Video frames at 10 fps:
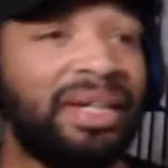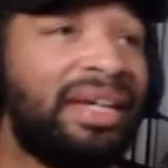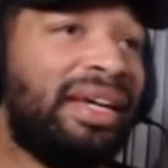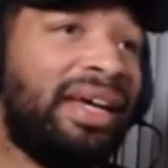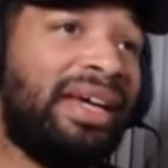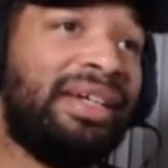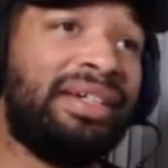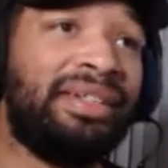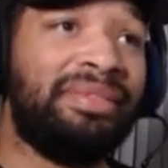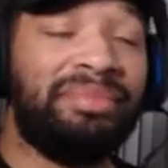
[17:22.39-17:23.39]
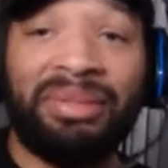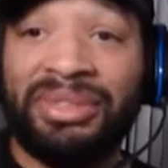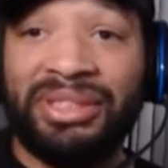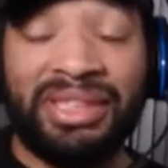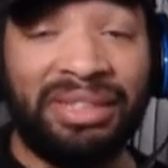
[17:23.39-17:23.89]
And I'm just
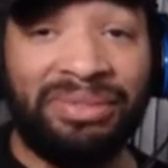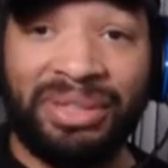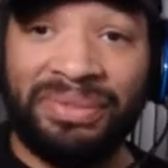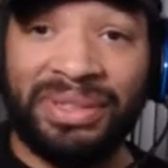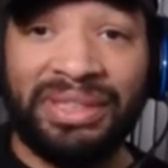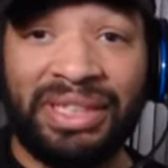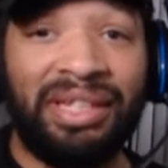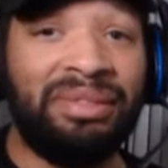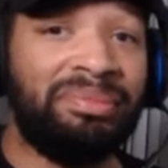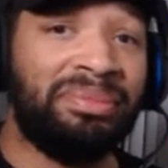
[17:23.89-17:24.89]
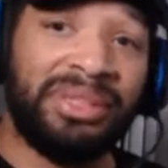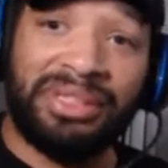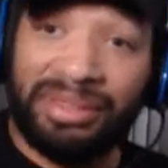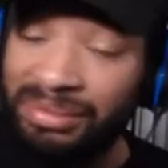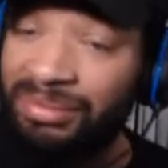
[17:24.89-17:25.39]
getting ready for this game, which,
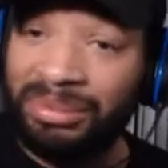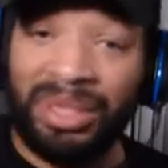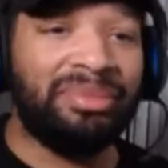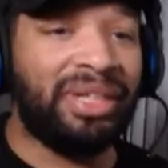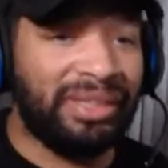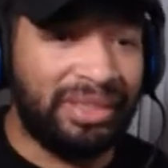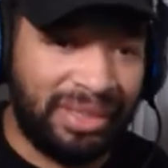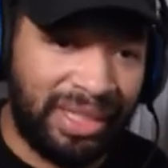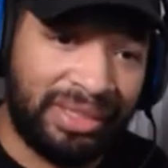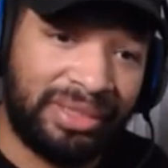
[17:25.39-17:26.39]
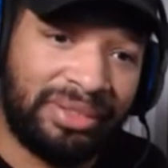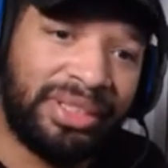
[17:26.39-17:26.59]
well, I'm not getting Assassin's Creed.